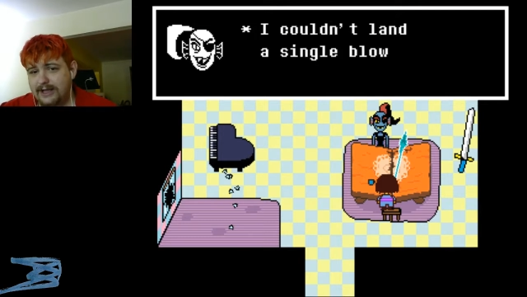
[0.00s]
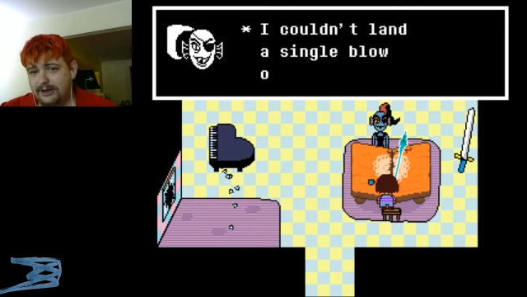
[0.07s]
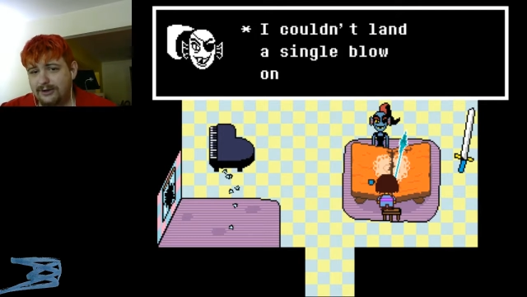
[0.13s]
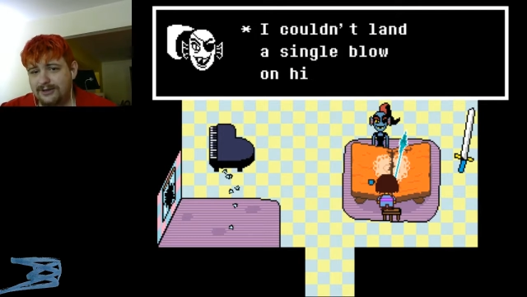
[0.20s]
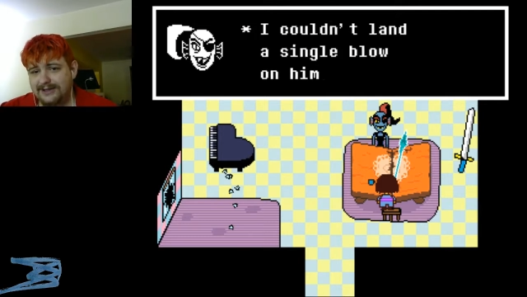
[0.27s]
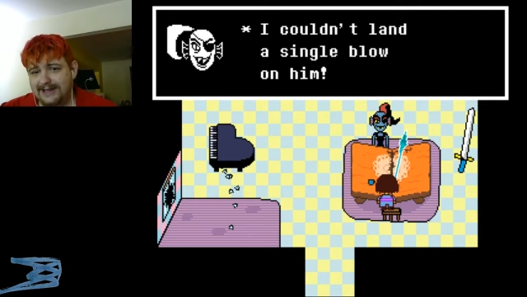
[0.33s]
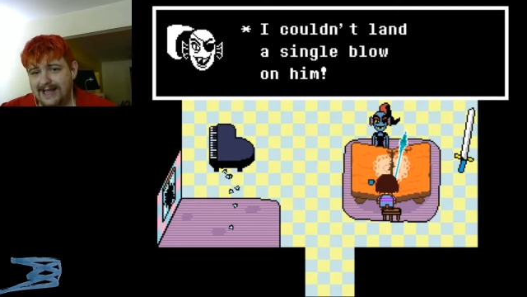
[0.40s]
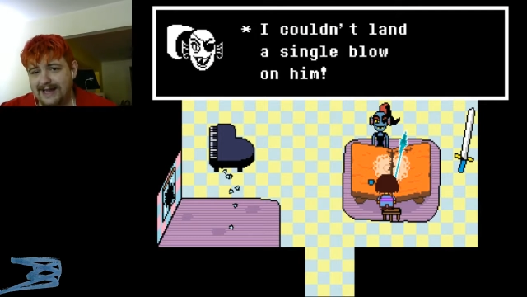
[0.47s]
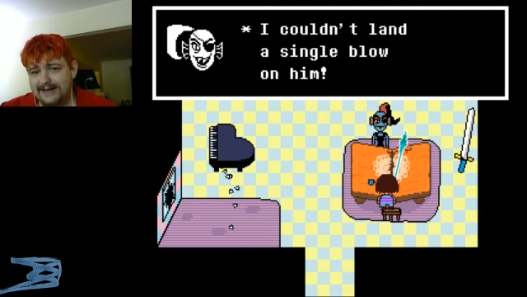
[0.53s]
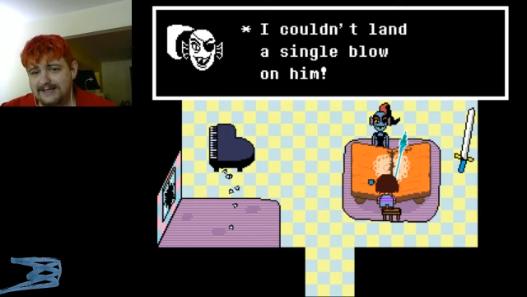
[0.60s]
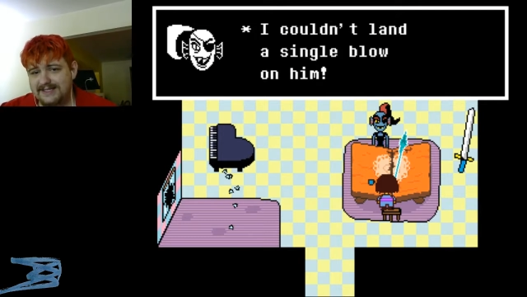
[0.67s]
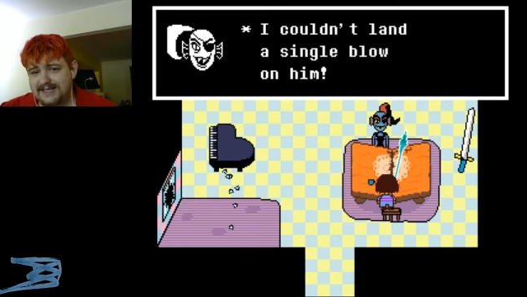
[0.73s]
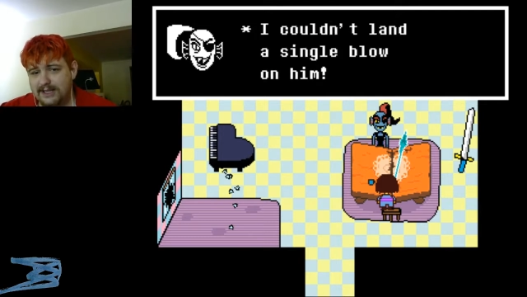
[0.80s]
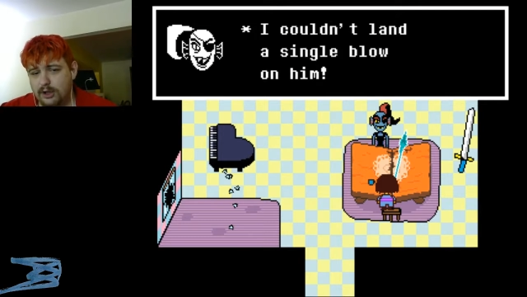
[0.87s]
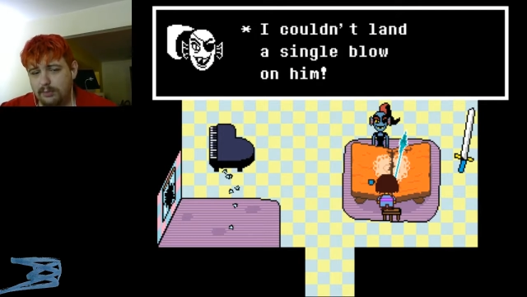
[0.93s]
couldn't land a
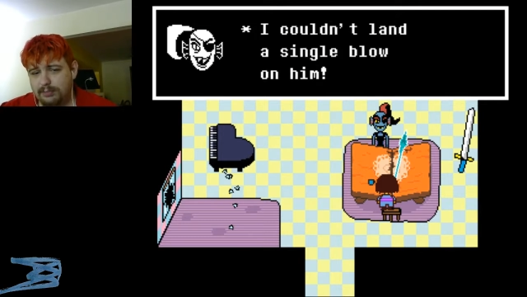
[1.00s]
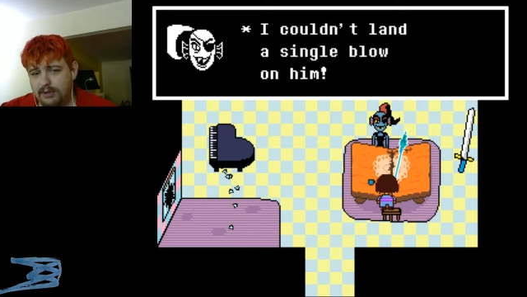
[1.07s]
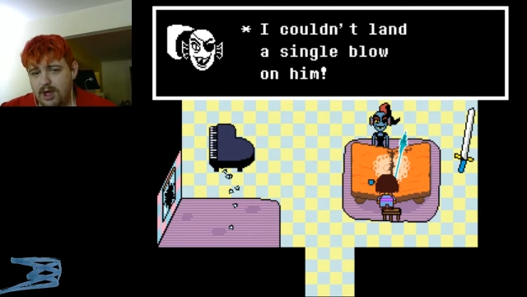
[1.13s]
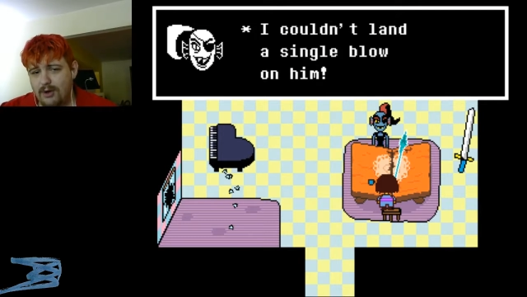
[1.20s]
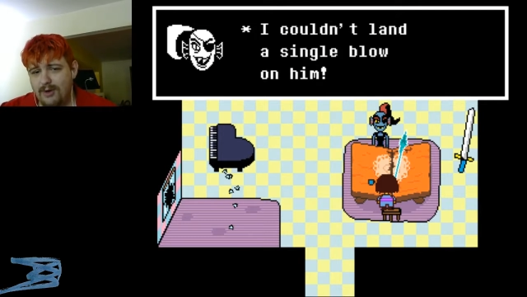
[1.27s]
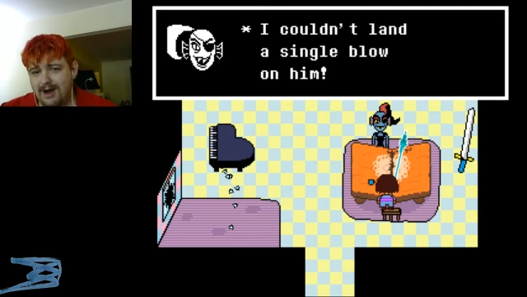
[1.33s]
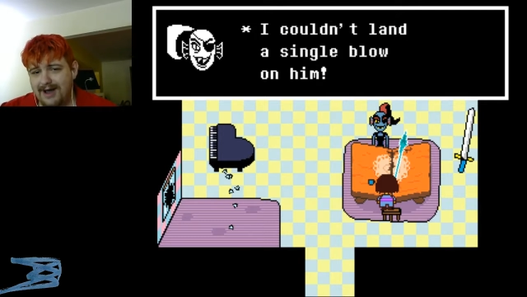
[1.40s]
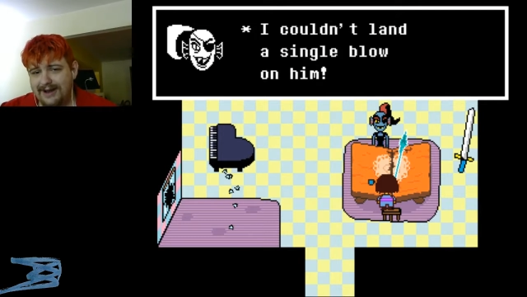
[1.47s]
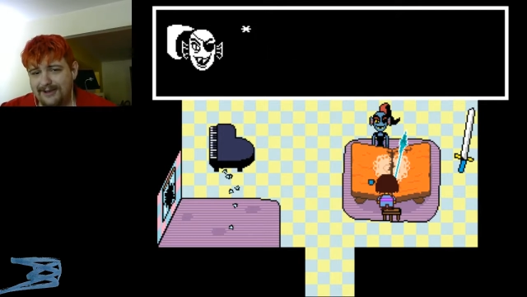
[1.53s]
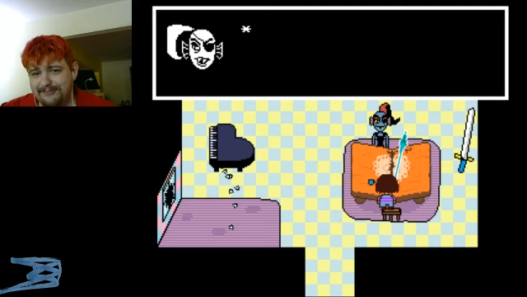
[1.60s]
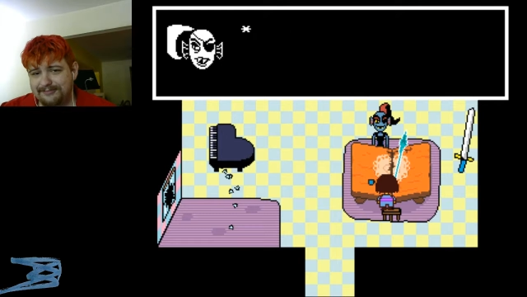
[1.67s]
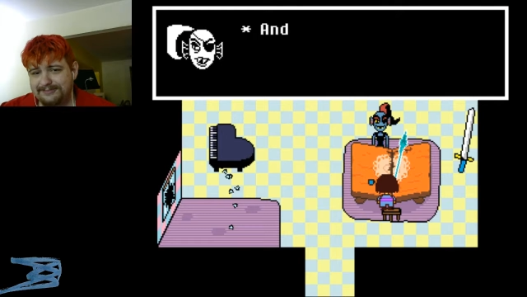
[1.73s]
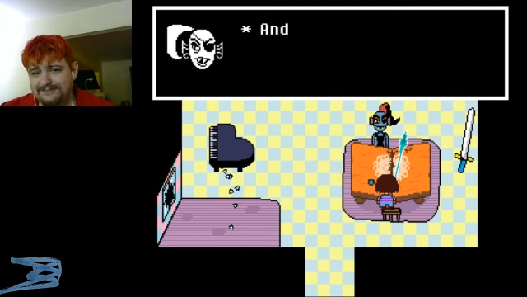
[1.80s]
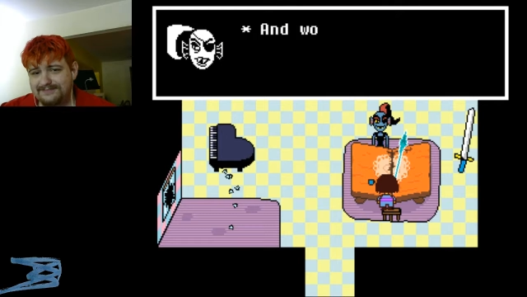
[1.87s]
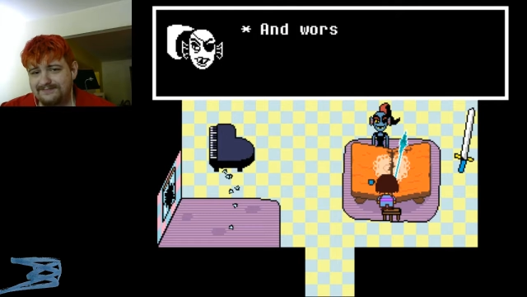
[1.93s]
single blow on him.